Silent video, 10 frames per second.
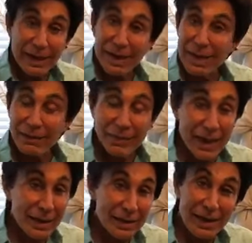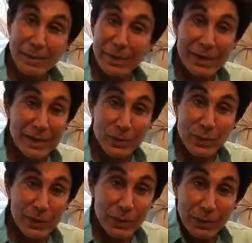I've got to keep in touch
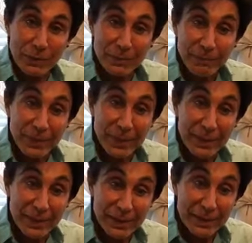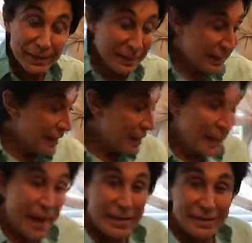with you. Absolutely.
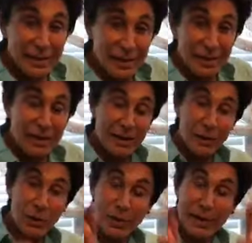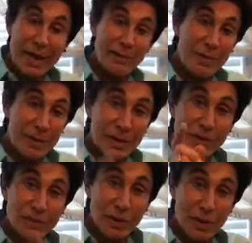And to, the Lord gave me a
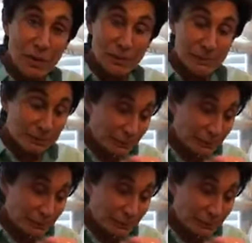song